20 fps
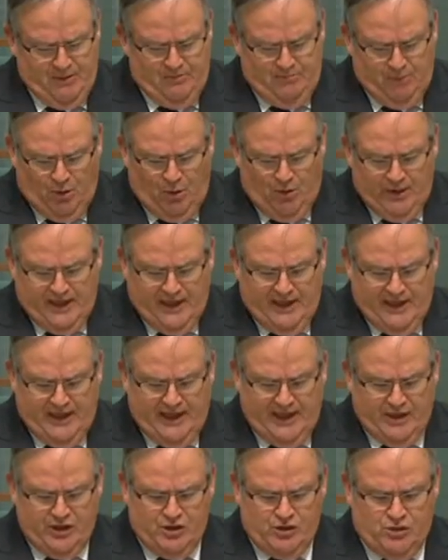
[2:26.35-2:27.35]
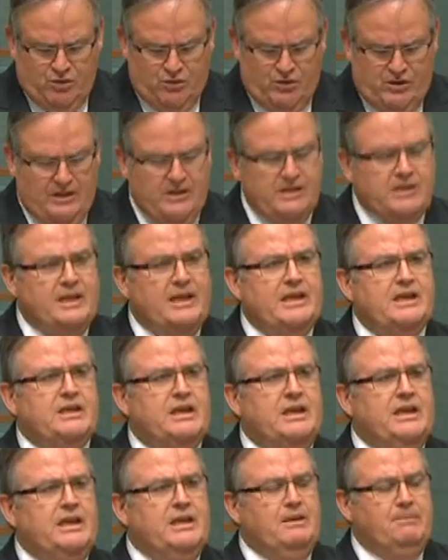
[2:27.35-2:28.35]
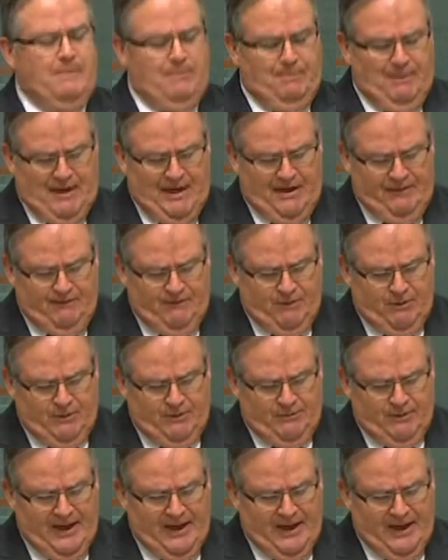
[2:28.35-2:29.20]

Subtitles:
Paul Keating understood that things needed to be paid for